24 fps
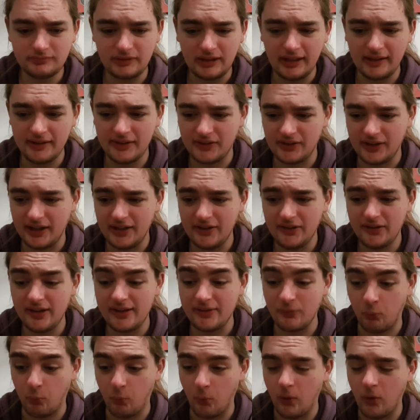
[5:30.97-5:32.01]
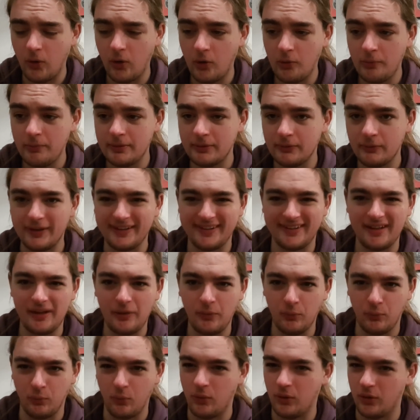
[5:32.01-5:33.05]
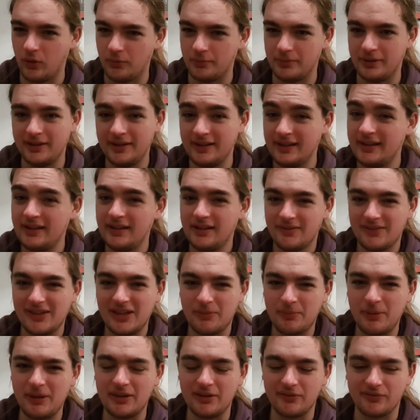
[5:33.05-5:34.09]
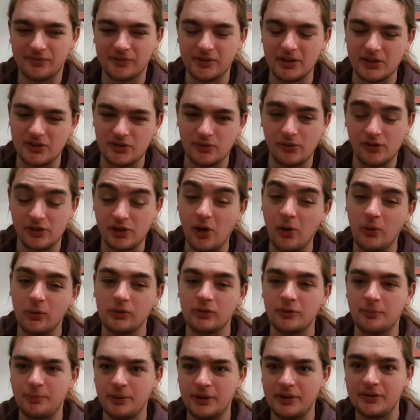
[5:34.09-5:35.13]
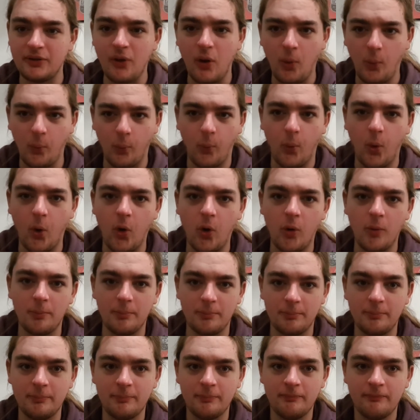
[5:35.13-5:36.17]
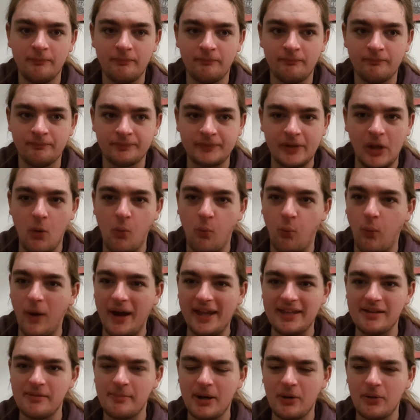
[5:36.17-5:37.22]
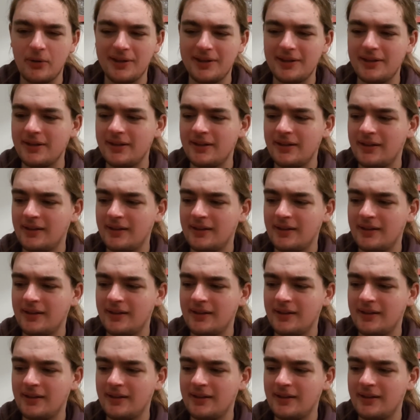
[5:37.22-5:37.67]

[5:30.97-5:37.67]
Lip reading: It's nice. It's warm. Well, it's like warm. It's been in the fridge, so it's cold, but it's got a warm way about it.